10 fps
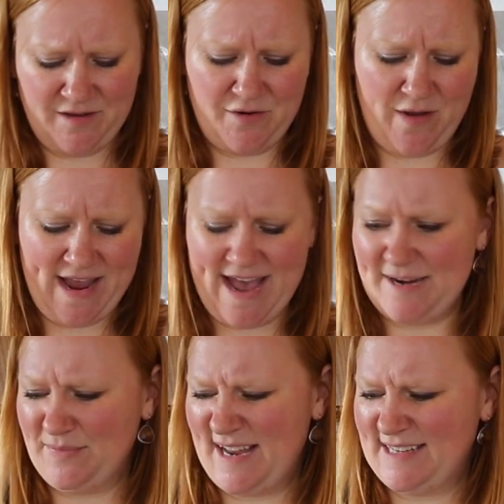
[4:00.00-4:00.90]
You know, I
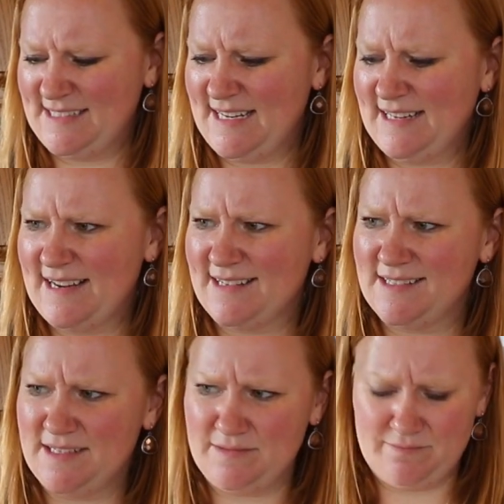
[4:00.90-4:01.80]
had them kind of sitting
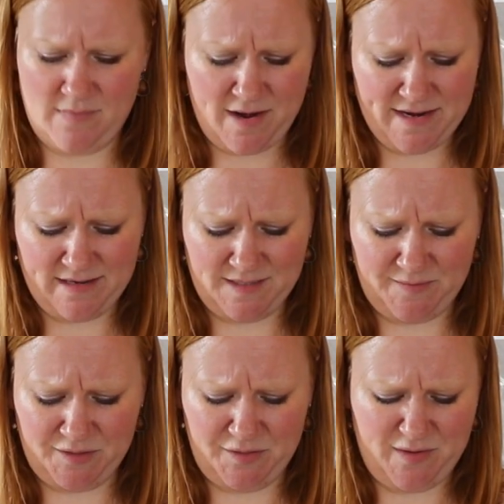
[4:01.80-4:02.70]
next to onions
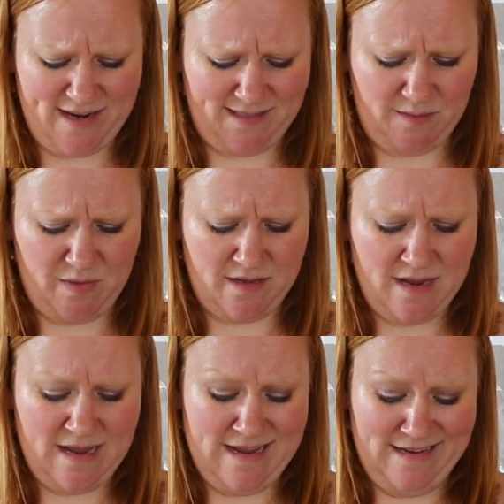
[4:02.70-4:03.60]
for 2 days, but
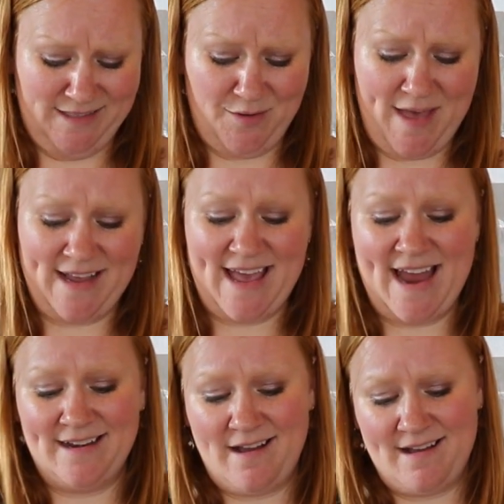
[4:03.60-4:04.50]
so that
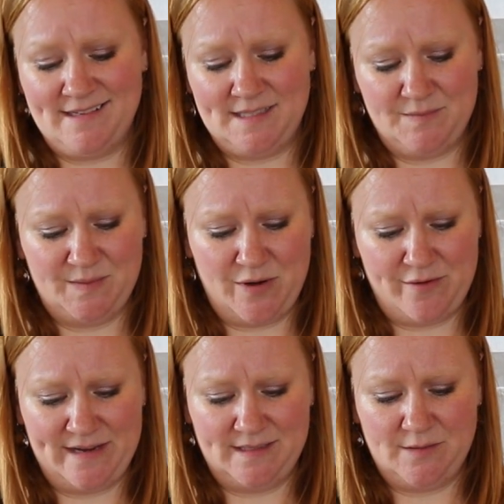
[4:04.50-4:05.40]
can cause some sprouting.